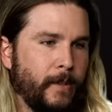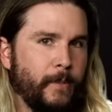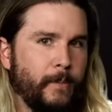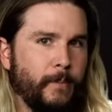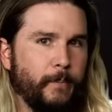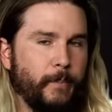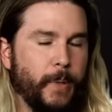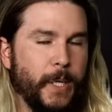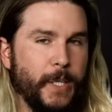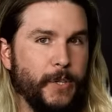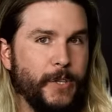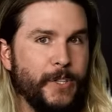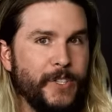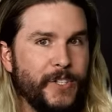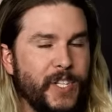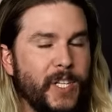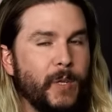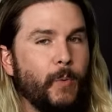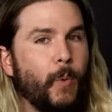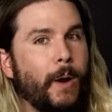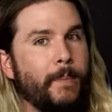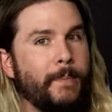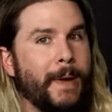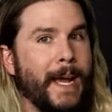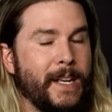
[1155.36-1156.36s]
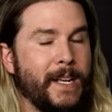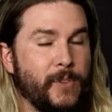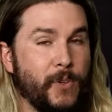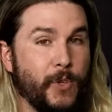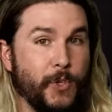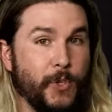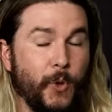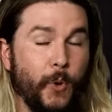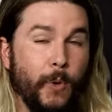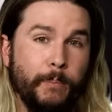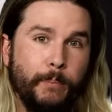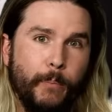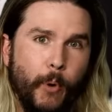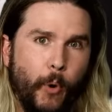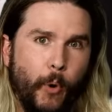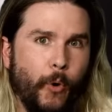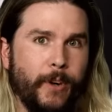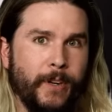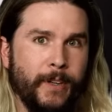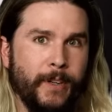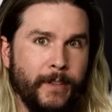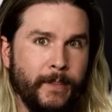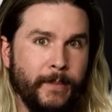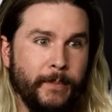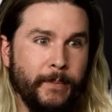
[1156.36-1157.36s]
But you can see why masks are so
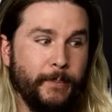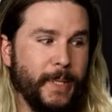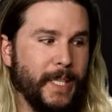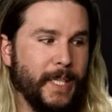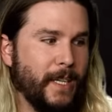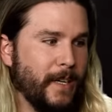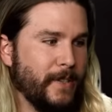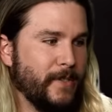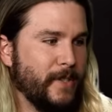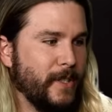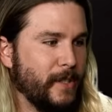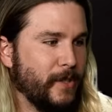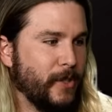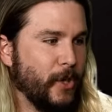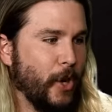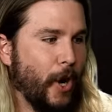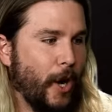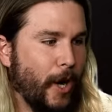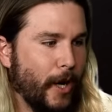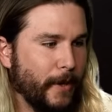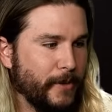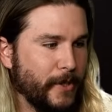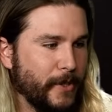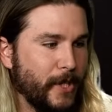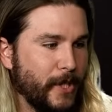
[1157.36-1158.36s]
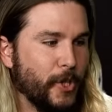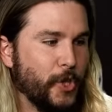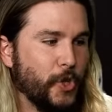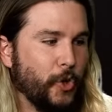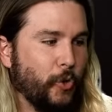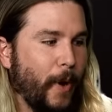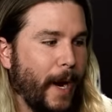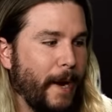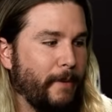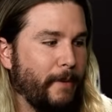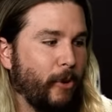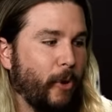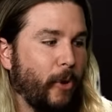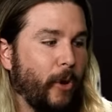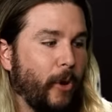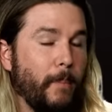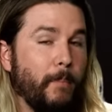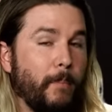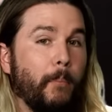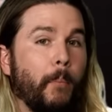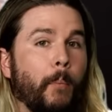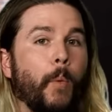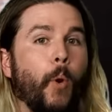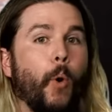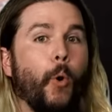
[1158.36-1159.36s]
important because these coughs can travel
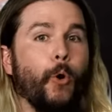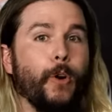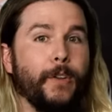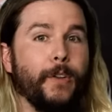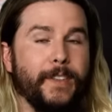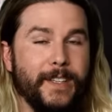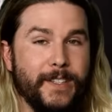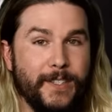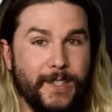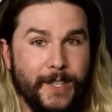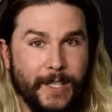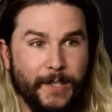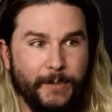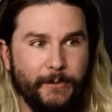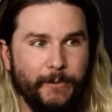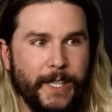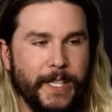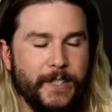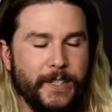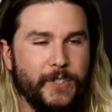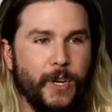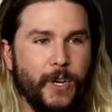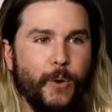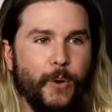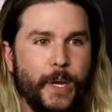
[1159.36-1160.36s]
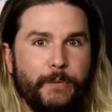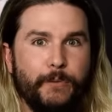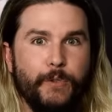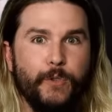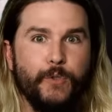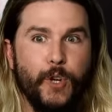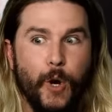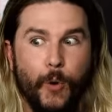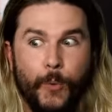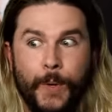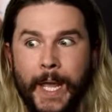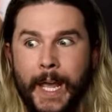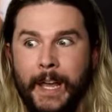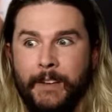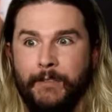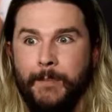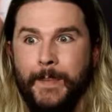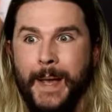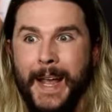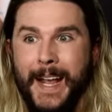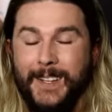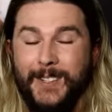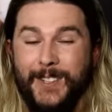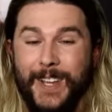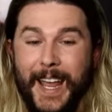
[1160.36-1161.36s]
more than six feet. So if you don't have
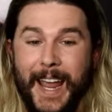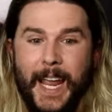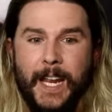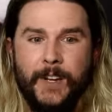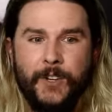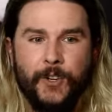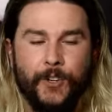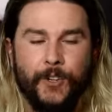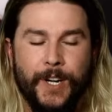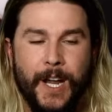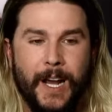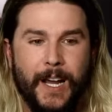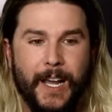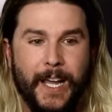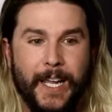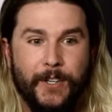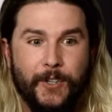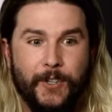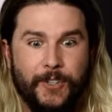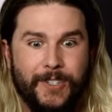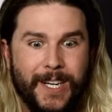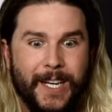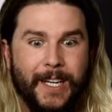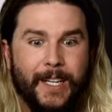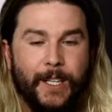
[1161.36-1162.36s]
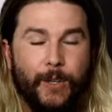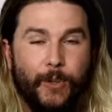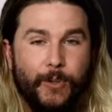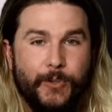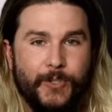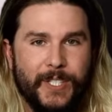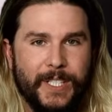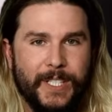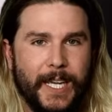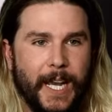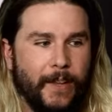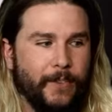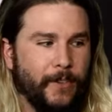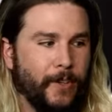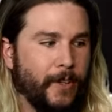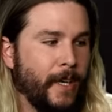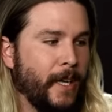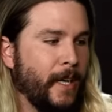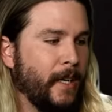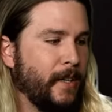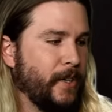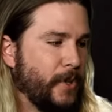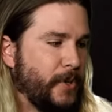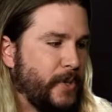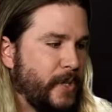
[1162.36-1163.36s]
masks and you're not and you're standing close together,
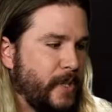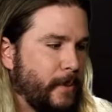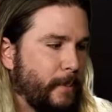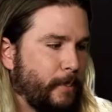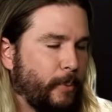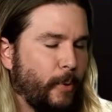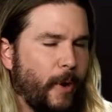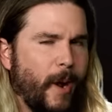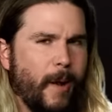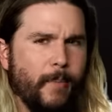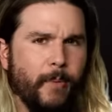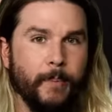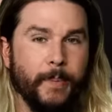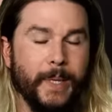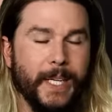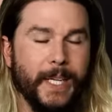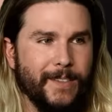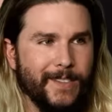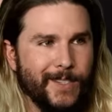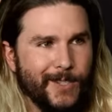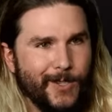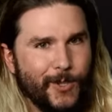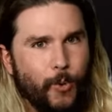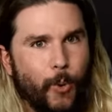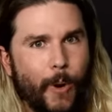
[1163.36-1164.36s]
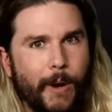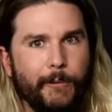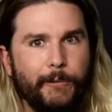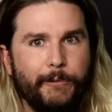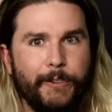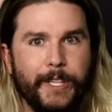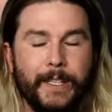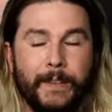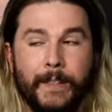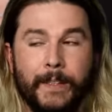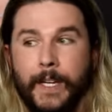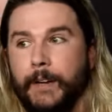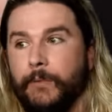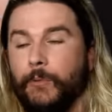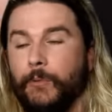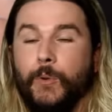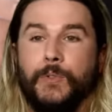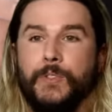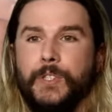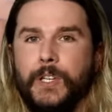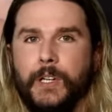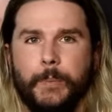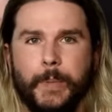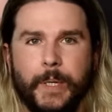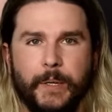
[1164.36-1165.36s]
you see the problem because it's 12 feet and then everyone's
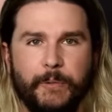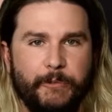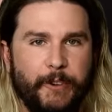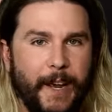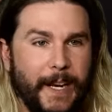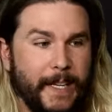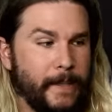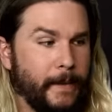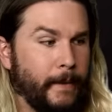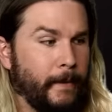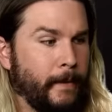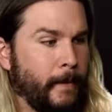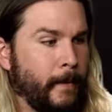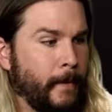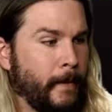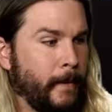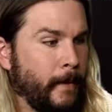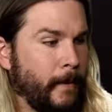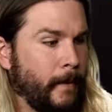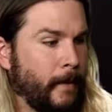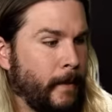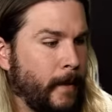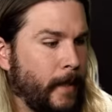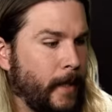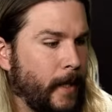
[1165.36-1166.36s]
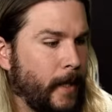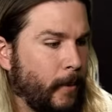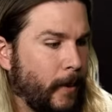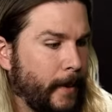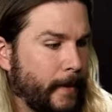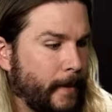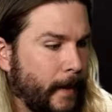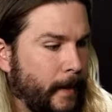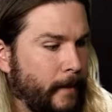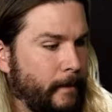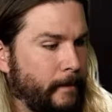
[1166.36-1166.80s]
going to be infected. You don't want that.